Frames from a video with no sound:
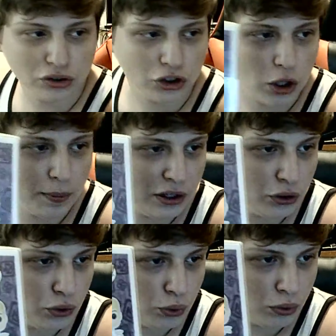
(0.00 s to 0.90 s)

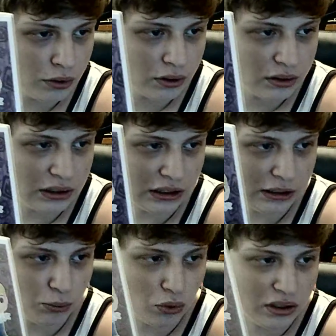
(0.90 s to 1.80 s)
Scooby-Doo
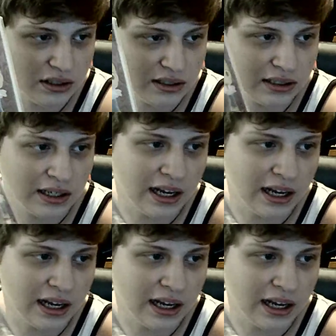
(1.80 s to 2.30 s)
ones.